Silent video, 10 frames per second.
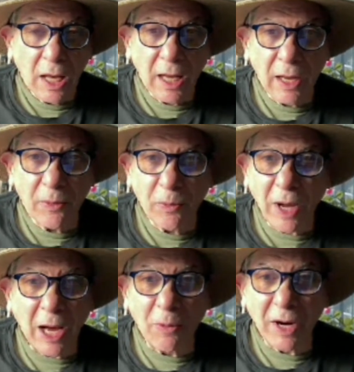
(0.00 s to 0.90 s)

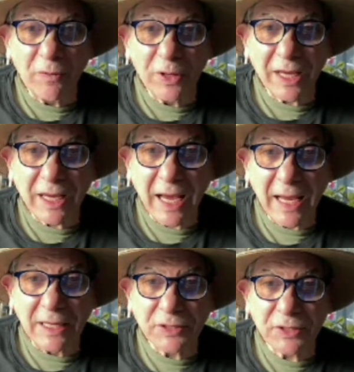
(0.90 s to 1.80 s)
However the
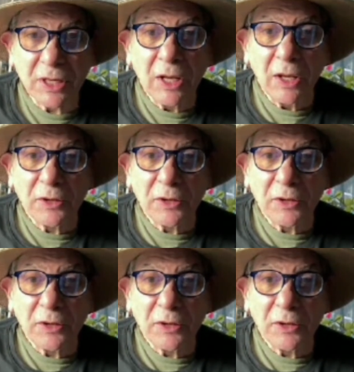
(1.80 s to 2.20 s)
case,